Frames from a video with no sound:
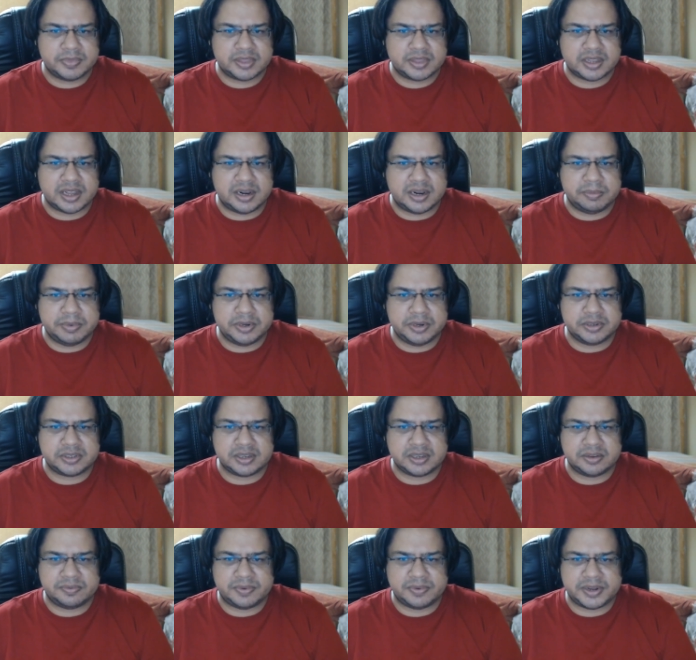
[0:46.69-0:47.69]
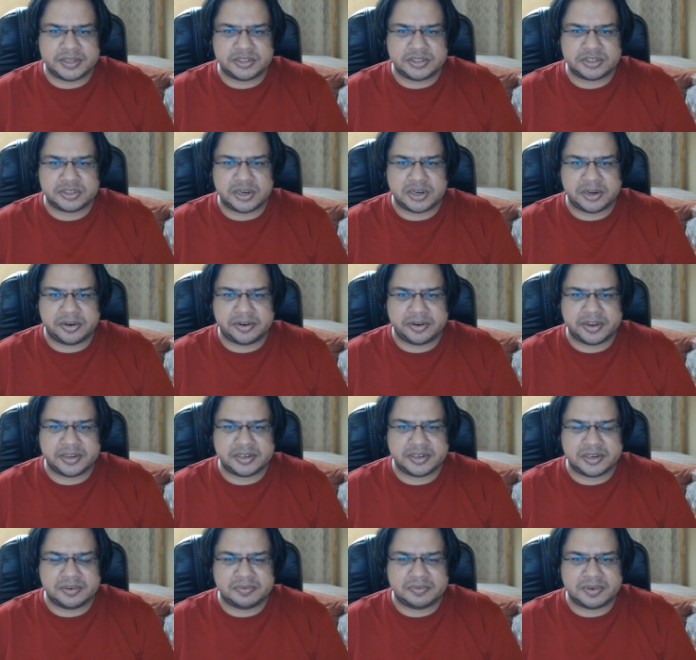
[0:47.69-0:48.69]
I'll be using funds
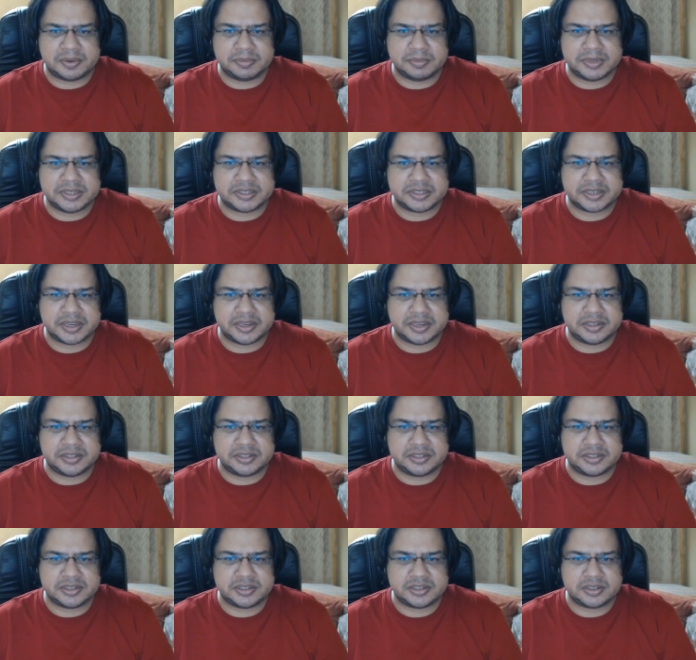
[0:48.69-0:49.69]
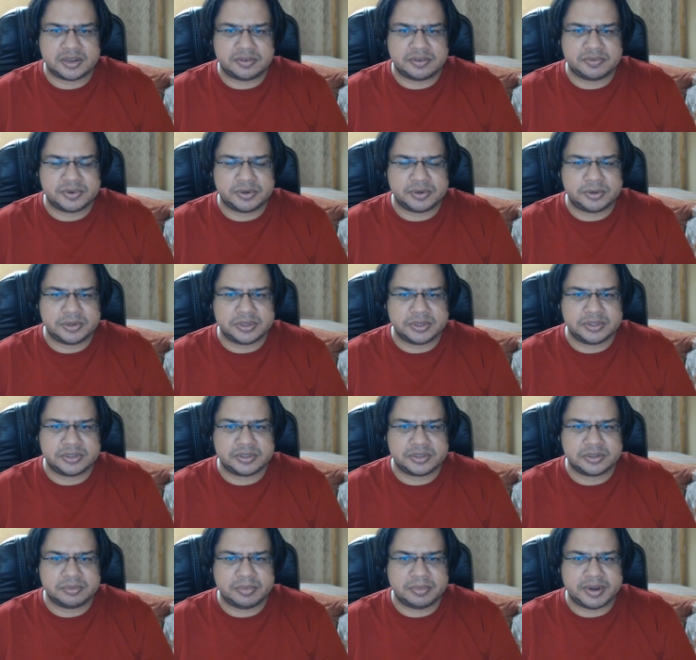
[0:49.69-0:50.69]
generated from the sales of tokens
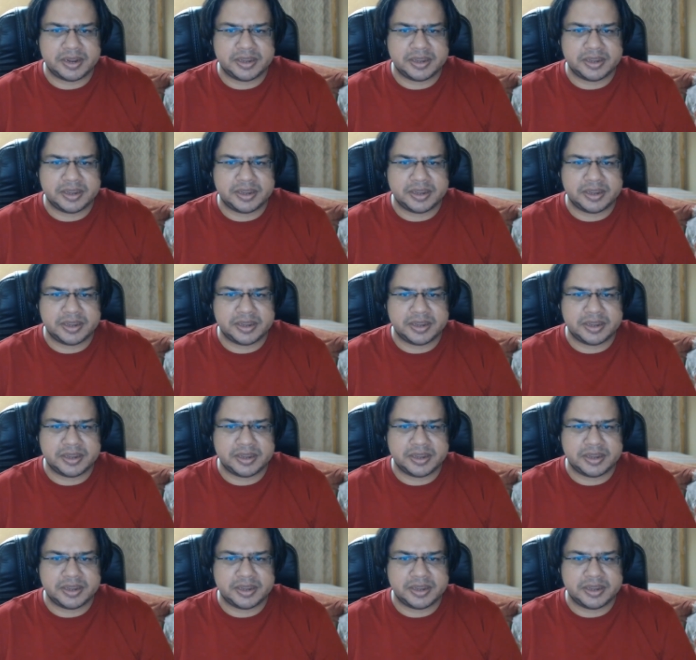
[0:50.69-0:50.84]
to buy